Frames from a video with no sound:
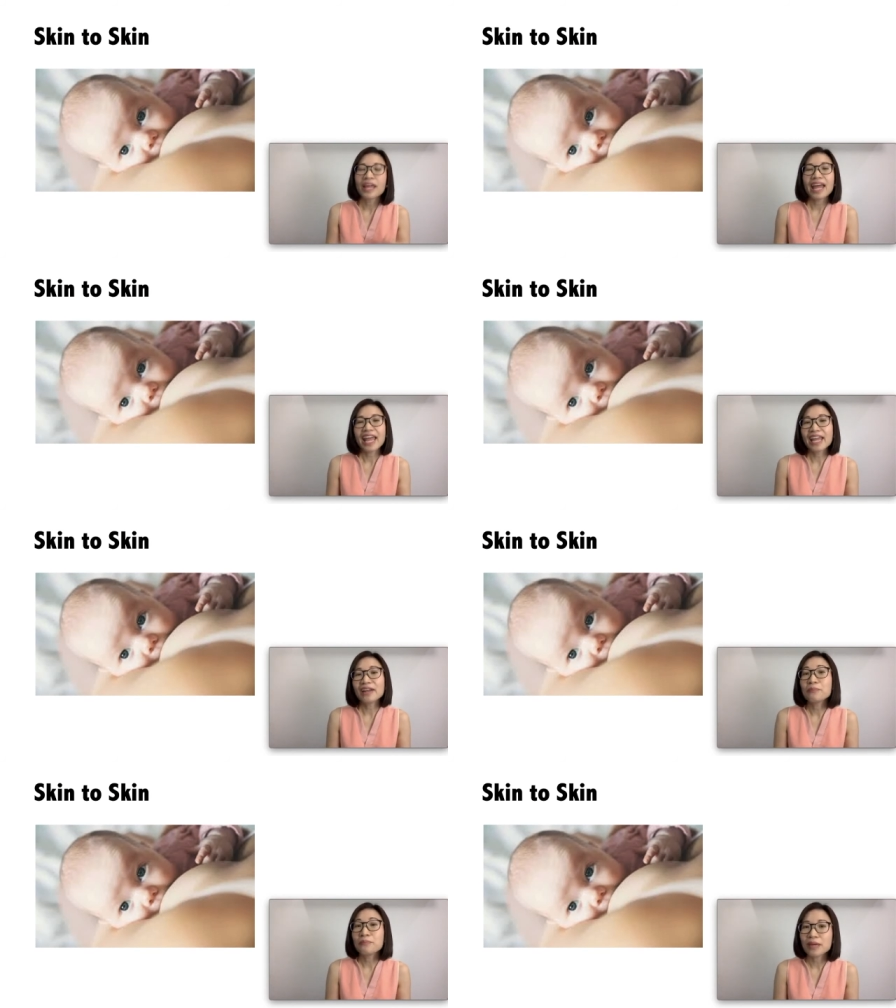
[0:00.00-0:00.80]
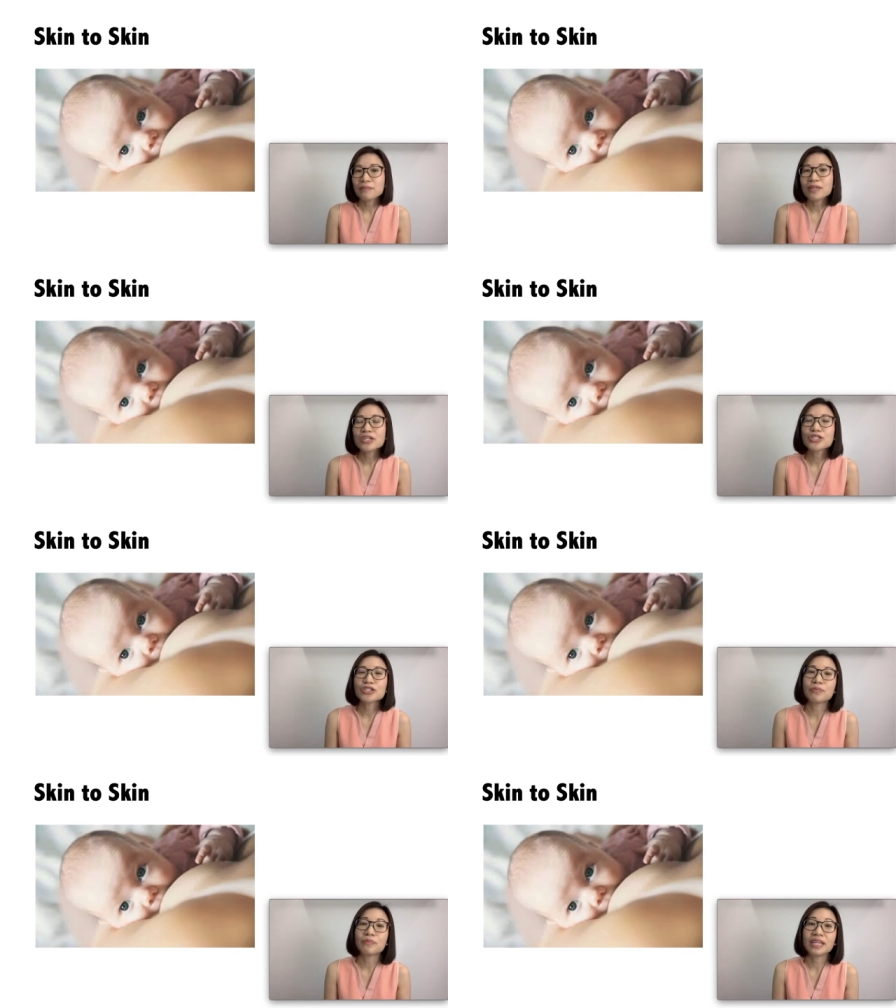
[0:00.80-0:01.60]
and baby
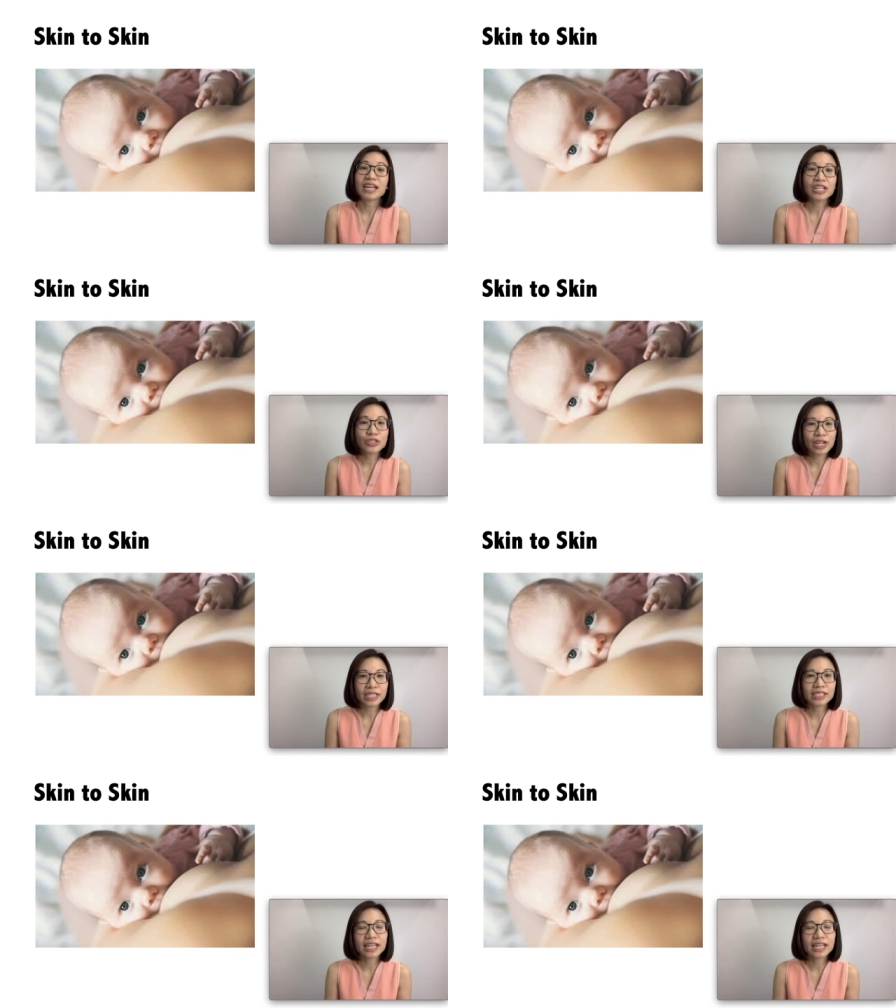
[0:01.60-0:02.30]
should be undressed